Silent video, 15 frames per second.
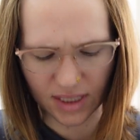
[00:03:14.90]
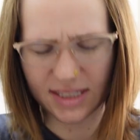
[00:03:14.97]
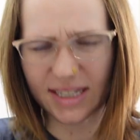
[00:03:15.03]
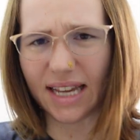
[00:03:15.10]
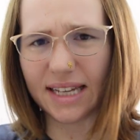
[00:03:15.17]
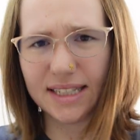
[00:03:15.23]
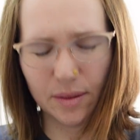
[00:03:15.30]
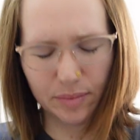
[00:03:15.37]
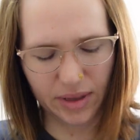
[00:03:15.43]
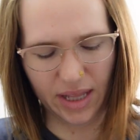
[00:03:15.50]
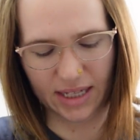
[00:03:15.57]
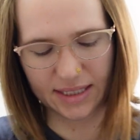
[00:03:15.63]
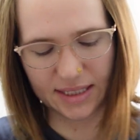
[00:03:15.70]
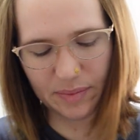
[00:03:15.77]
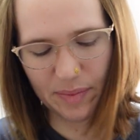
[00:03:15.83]
takes up
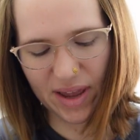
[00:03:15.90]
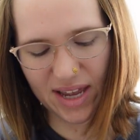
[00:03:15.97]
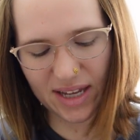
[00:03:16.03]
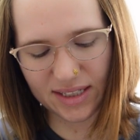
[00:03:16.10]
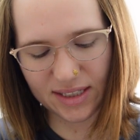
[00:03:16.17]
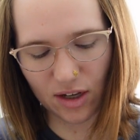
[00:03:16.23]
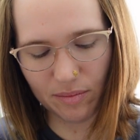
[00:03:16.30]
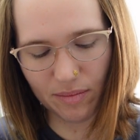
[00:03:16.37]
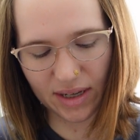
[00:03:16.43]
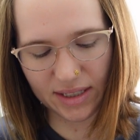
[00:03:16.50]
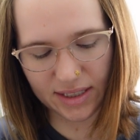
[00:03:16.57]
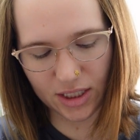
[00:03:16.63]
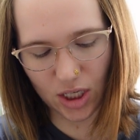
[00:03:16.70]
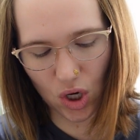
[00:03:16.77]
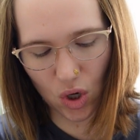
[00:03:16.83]
less space on my
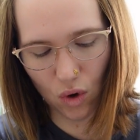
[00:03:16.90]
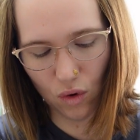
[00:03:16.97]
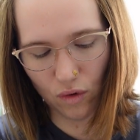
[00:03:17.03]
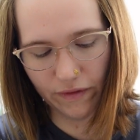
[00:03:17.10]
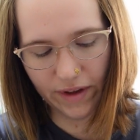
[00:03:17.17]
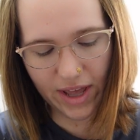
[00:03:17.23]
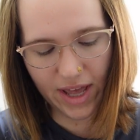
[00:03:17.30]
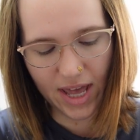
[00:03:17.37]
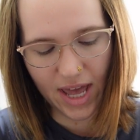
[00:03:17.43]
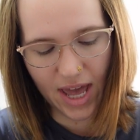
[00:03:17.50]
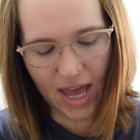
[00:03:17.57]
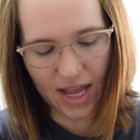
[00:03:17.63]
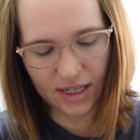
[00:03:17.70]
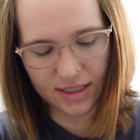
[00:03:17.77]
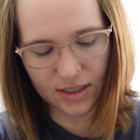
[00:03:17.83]
stove.
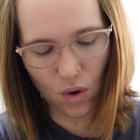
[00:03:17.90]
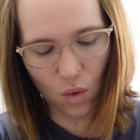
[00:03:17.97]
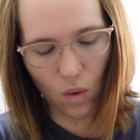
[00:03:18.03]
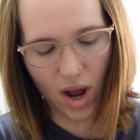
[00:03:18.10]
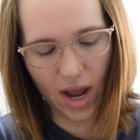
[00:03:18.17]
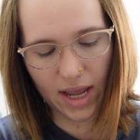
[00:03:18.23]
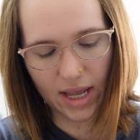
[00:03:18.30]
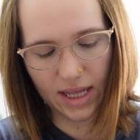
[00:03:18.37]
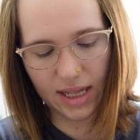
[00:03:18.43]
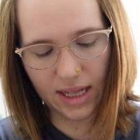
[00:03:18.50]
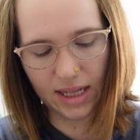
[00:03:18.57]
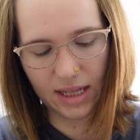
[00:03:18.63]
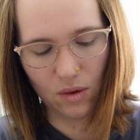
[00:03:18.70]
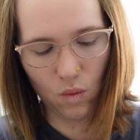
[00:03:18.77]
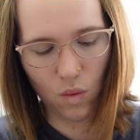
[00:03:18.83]
And so
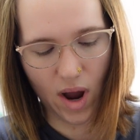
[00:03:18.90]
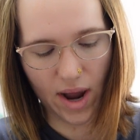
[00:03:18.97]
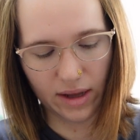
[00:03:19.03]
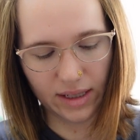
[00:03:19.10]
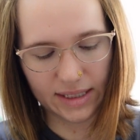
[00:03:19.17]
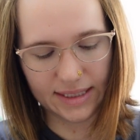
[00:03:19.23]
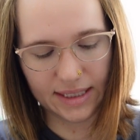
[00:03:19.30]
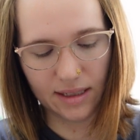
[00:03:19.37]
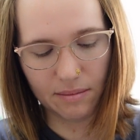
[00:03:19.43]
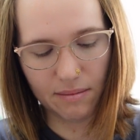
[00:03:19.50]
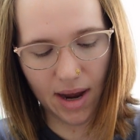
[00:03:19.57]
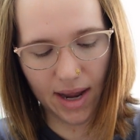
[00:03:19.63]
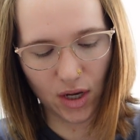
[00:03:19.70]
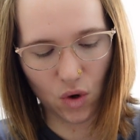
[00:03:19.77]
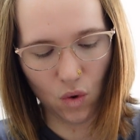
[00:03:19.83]
while it's in the
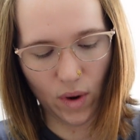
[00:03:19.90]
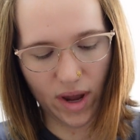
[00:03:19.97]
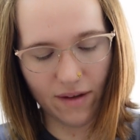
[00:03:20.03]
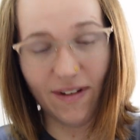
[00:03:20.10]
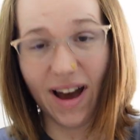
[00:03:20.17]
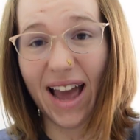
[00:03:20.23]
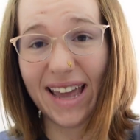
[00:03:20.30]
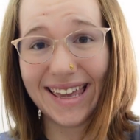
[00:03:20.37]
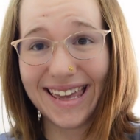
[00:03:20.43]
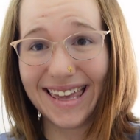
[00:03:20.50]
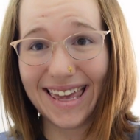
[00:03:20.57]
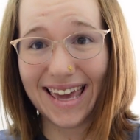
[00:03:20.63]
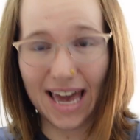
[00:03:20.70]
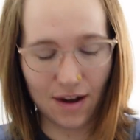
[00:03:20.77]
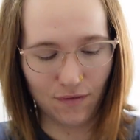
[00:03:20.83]
microwave, I can
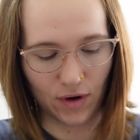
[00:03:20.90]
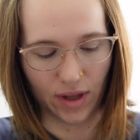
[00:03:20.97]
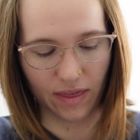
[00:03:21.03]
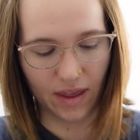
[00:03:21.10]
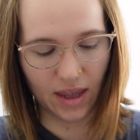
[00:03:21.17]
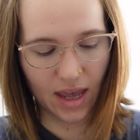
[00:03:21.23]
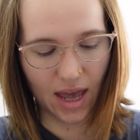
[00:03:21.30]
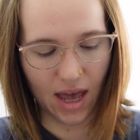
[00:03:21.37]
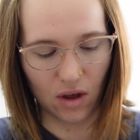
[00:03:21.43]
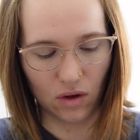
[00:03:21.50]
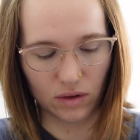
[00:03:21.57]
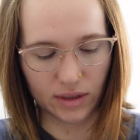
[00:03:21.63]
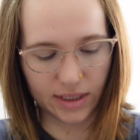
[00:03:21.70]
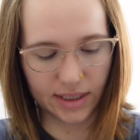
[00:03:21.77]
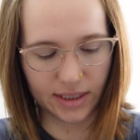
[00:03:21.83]
get everything
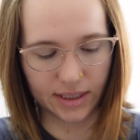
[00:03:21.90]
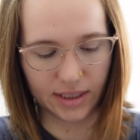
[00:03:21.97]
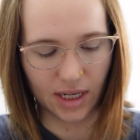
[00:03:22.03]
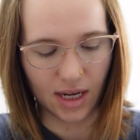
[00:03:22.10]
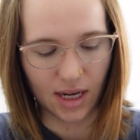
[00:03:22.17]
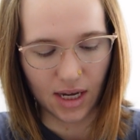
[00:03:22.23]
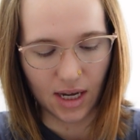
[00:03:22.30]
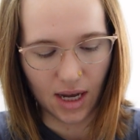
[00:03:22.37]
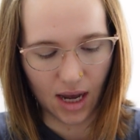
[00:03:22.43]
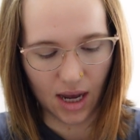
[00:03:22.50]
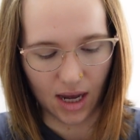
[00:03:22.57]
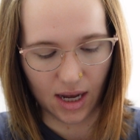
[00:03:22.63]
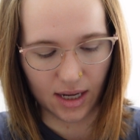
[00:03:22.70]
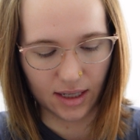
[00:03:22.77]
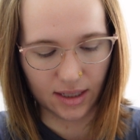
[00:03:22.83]
else
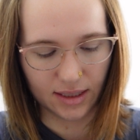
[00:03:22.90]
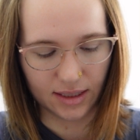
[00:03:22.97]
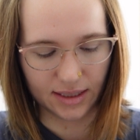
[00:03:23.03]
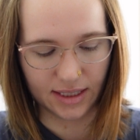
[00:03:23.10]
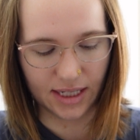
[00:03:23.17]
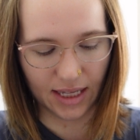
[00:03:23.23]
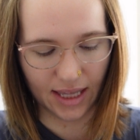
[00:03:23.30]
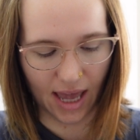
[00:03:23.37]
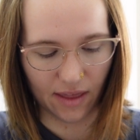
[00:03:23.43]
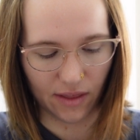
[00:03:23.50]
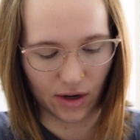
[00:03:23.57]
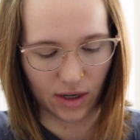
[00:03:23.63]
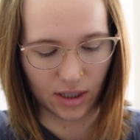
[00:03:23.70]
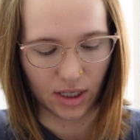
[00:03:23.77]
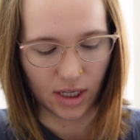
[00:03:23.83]

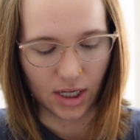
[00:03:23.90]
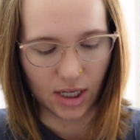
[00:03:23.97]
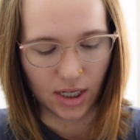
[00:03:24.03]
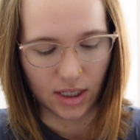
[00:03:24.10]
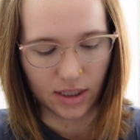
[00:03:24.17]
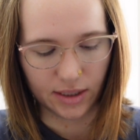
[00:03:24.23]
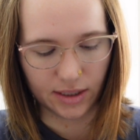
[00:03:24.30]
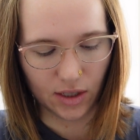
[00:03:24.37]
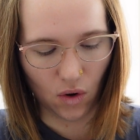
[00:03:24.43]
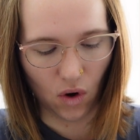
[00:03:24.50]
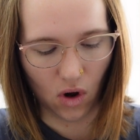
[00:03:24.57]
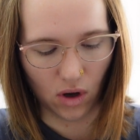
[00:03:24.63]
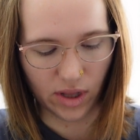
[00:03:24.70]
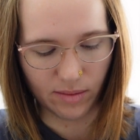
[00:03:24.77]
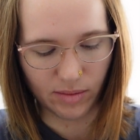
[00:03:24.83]
together. So
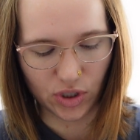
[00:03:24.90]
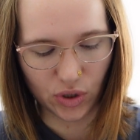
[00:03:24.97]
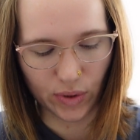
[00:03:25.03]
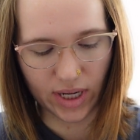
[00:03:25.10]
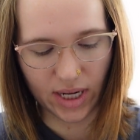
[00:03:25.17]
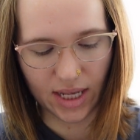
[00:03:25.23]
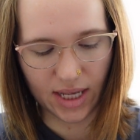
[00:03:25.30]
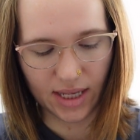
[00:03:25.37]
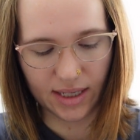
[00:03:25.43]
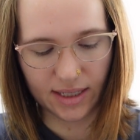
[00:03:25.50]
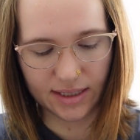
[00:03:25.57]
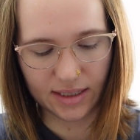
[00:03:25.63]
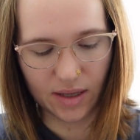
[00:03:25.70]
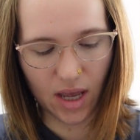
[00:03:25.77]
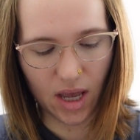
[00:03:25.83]
all I'm doing
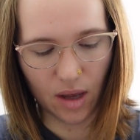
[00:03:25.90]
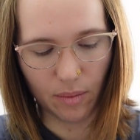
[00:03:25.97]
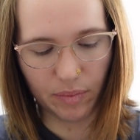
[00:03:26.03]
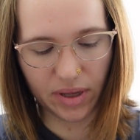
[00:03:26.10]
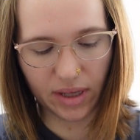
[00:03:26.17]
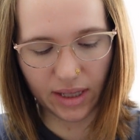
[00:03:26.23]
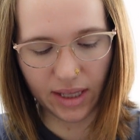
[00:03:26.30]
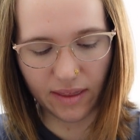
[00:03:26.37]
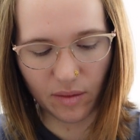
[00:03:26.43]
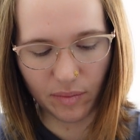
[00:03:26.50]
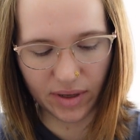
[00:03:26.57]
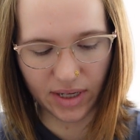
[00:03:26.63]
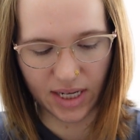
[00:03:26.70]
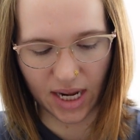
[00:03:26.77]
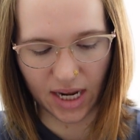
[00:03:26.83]
is peeling the
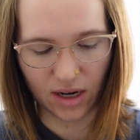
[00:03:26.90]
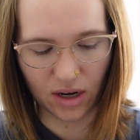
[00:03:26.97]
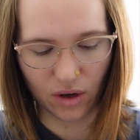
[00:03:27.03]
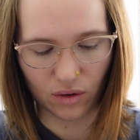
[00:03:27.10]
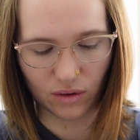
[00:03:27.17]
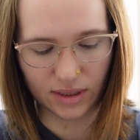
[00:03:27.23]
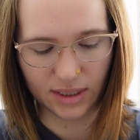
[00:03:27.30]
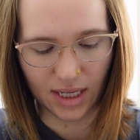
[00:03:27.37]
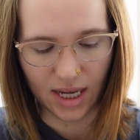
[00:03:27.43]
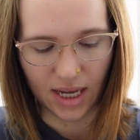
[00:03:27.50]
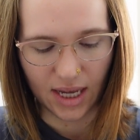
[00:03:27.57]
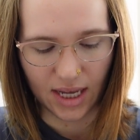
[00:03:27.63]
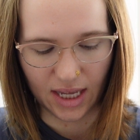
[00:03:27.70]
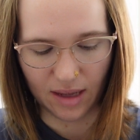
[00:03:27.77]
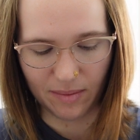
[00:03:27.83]
potatoes.
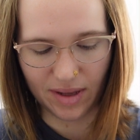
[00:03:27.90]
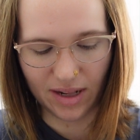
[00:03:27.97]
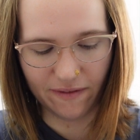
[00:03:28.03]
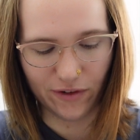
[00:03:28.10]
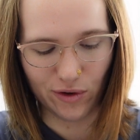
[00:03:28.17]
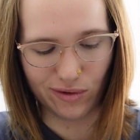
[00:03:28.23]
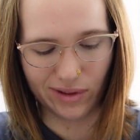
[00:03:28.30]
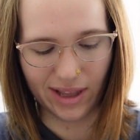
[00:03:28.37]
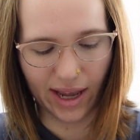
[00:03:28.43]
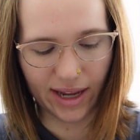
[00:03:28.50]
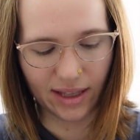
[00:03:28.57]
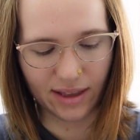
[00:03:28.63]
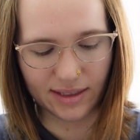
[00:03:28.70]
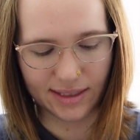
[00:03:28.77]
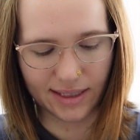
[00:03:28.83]
I mean, if you
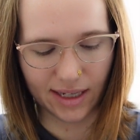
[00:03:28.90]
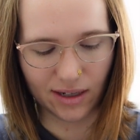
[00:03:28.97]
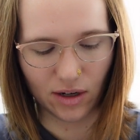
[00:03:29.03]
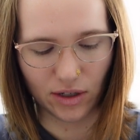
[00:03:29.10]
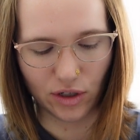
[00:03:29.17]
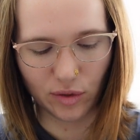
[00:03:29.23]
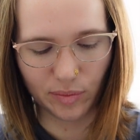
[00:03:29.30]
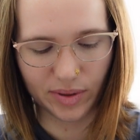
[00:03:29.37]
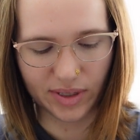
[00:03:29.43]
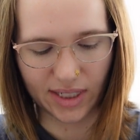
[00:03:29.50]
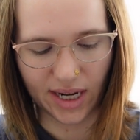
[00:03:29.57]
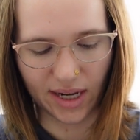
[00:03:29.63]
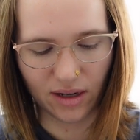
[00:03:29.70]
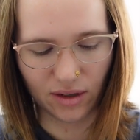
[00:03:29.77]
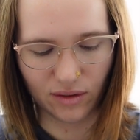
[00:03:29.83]
like the skin on your
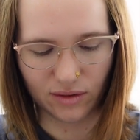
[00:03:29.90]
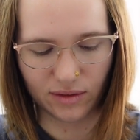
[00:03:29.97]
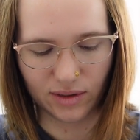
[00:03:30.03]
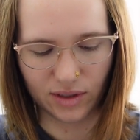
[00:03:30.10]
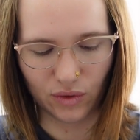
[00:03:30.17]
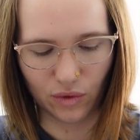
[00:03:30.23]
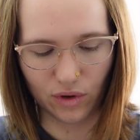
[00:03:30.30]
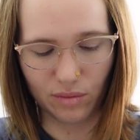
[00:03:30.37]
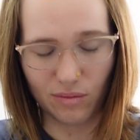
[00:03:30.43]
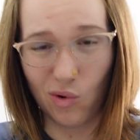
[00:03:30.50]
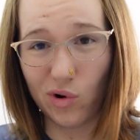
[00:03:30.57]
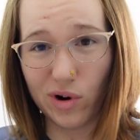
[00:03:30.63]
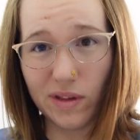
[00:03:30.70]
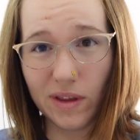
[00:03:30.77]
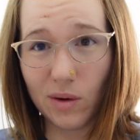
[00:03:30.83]
potatoes, you are
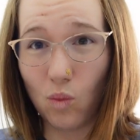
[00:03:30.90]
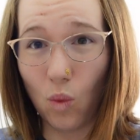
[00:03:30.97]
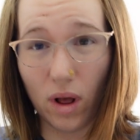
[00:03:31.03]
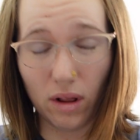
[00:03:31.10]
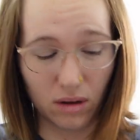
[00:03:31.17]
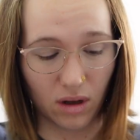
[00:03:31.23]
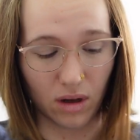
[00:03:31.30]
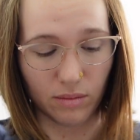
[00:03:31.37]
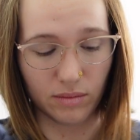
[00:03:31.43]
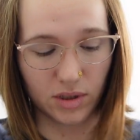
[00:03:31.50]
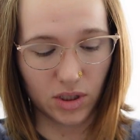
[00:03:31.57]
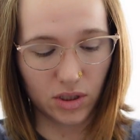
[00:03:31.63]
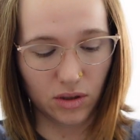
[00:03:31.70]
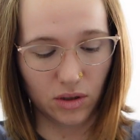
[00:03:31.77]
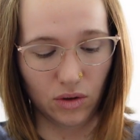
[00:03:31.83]
more than welcome
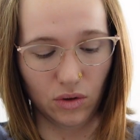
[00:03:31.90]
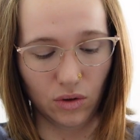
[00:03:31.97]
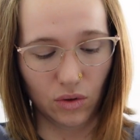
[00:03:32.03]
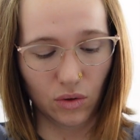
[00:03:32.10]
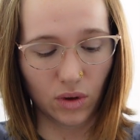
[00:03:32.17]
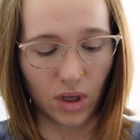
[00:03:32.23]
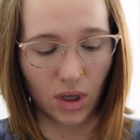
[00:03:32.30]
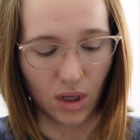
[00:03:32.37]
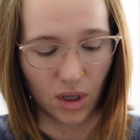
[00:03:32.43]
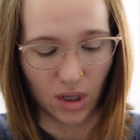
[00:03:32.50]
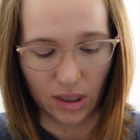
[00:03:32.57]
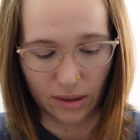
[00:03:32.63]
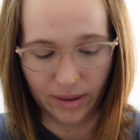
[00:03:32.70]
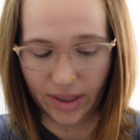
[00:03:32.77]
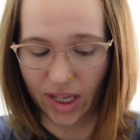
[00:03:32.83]
to
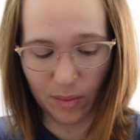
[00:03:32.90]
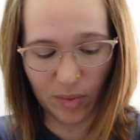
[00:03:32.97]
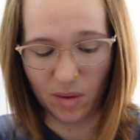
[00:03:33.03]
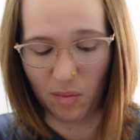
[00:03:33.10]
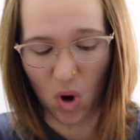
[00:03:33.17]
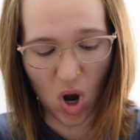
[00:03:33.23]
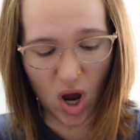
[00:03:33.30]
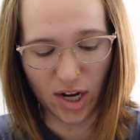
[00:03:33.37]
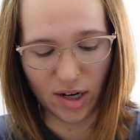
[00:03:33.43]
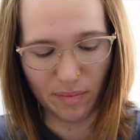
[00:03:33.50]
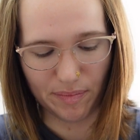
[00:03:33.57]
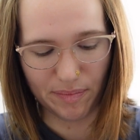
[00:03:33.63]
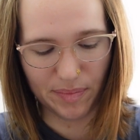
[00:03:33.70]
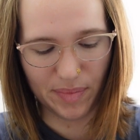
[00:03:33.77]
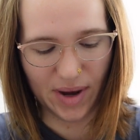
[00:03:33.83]
keep them
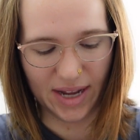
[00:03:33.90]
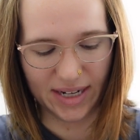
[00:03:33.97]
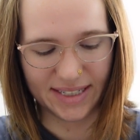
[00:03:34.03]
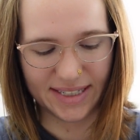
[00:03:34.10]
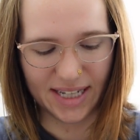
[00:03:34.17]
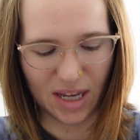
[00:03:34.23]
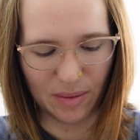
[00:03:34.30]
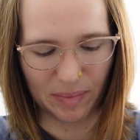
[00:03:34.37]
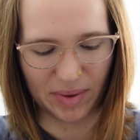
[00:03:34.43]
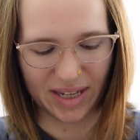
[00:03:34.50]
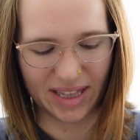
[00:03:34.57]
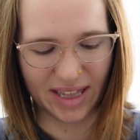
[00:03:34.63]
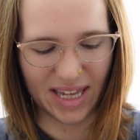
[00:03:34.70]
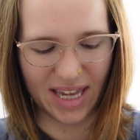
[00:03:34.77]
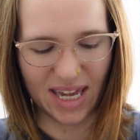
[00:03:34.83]
on, but
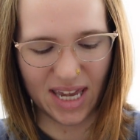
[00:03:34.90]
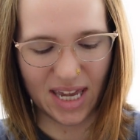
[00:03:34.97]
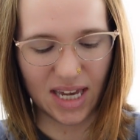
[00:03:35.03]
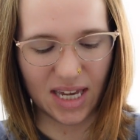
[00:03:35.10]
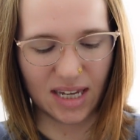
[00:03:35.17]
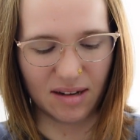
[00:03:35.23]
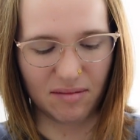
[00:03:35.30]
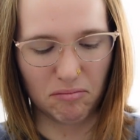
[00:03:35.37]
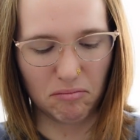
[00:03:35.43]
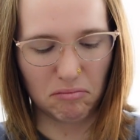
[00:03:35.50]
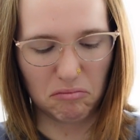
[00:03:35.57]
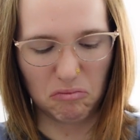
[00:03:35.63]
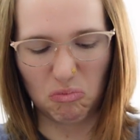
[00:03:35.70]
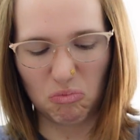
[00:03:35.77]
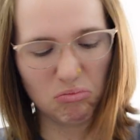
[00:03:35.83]
typically
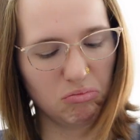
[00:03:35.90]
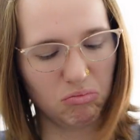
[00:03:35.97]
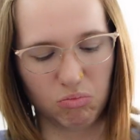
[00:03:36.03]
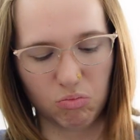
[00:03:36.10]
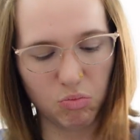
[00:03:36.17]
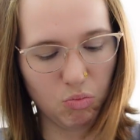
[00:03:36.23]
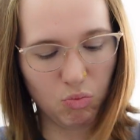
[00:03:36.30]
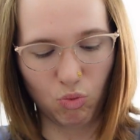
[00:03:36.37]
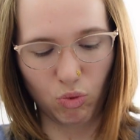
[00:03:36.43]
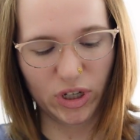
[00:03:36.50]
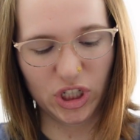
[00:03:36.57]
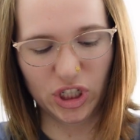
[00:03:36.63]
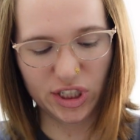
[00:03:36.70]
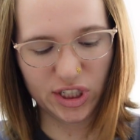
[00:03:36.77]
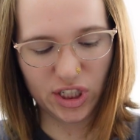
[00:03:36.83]
we
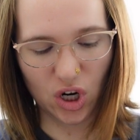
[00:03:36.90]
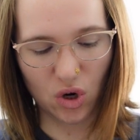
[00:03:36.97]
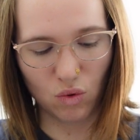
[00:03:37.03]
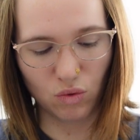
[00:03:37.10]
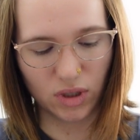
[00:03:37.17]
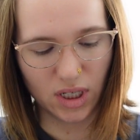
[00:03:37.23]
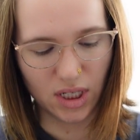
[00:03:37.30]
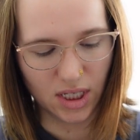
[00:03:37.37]
just don't,